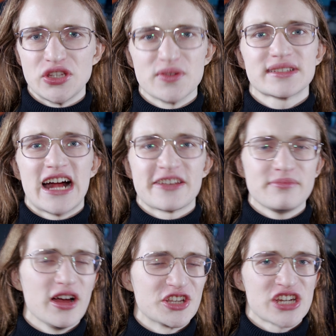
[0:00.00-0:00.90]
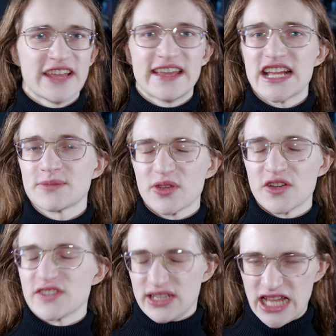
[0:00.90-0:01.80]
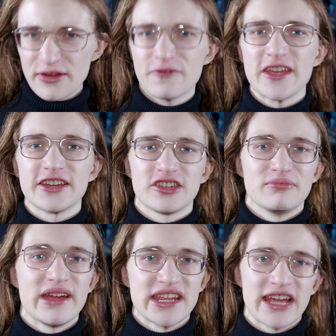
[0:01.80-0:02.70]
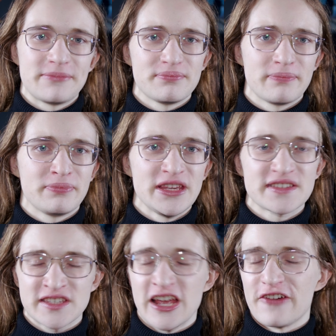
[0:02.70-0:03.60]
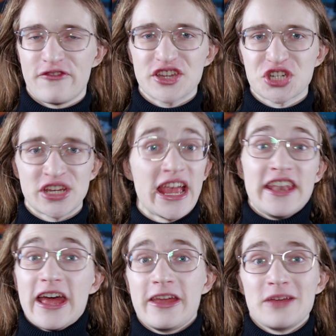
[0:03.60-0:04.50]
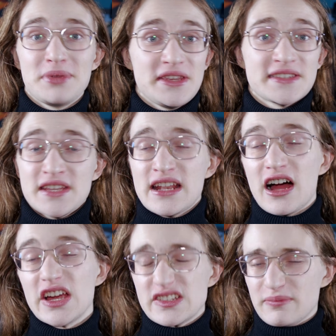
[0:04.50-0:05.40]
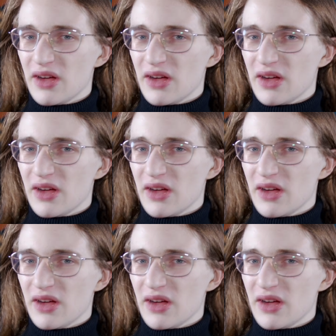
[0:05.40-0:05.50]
used that much, and that is because another thing to make a PC officially an AI PC in the eyes of